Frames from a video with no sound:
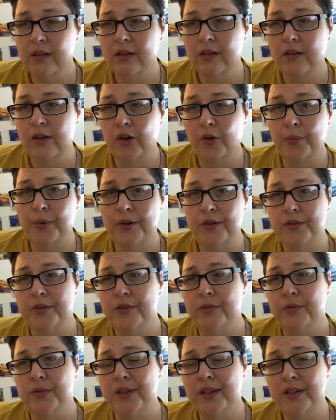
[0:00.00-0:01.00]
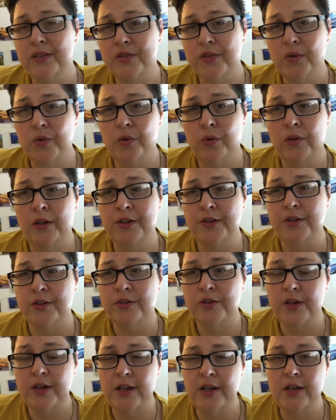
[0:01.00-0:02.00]
young person who's in school and you're
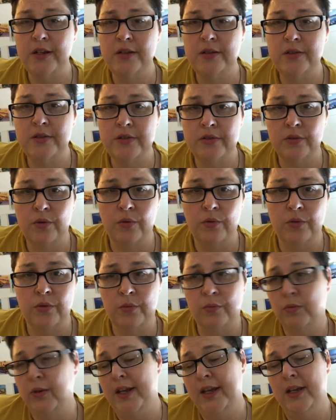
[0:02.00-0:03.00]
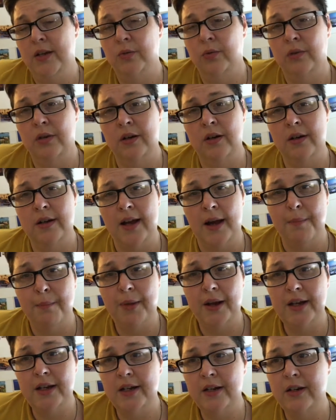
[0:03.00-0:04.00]
trans or
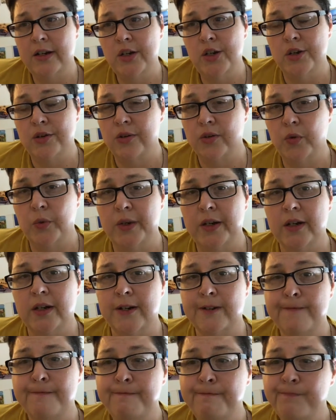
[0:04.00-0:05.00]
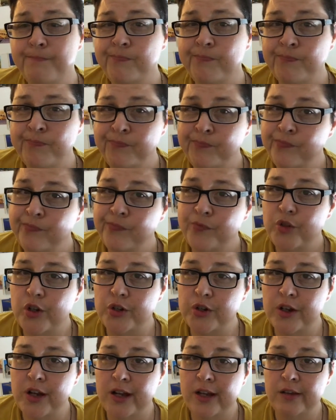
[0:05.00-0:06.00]
non-binary, genderqueer,
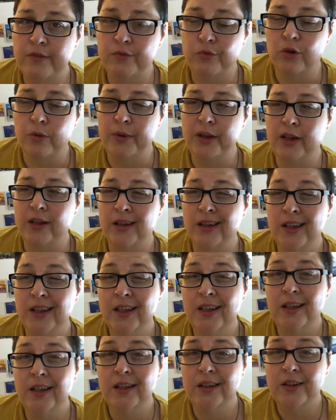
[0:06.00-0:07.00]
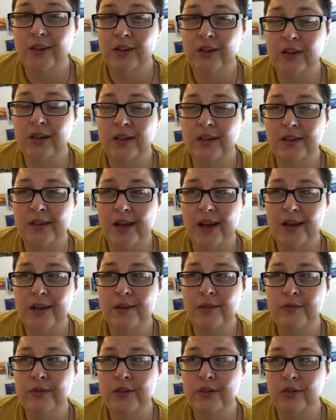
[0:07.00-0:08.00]
gender non-conforming, there are a lot
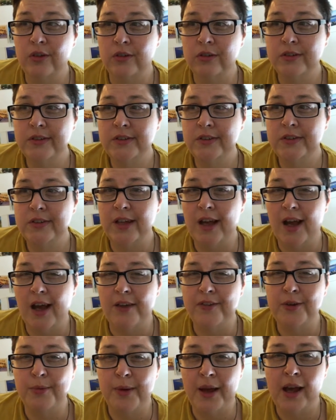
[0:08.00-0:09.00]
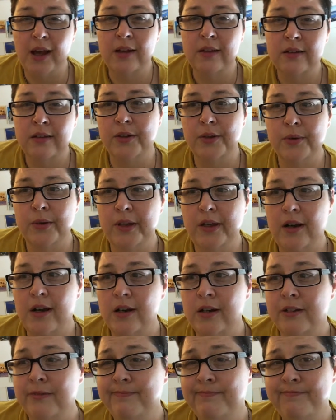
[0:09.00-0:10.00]
of adults that have your back. There really
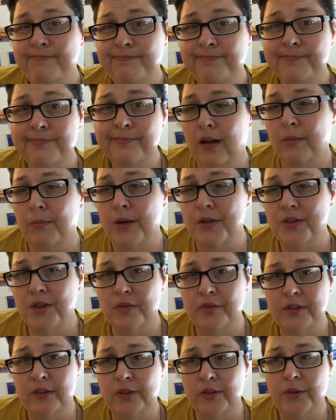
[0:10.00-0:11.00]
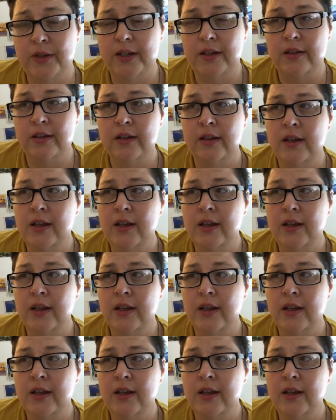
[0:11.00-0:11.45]
are, myself included.